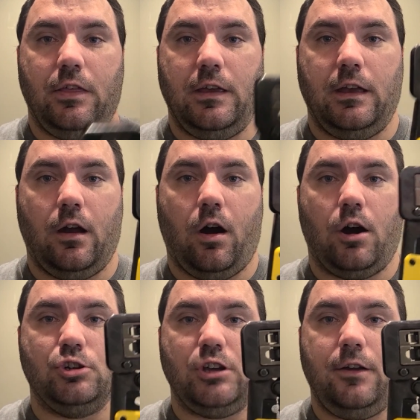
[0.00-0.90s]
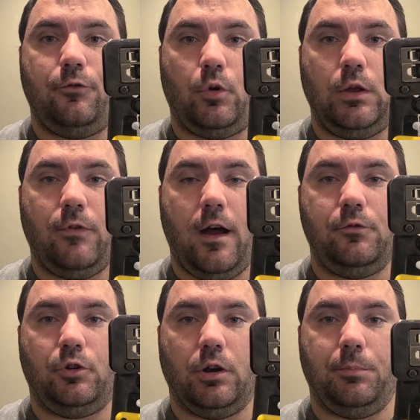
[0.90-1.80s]
the
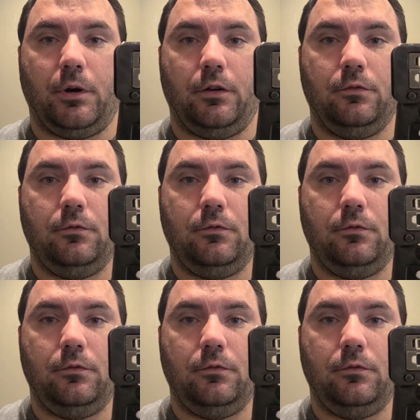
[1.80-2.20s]
RJ45 crimper.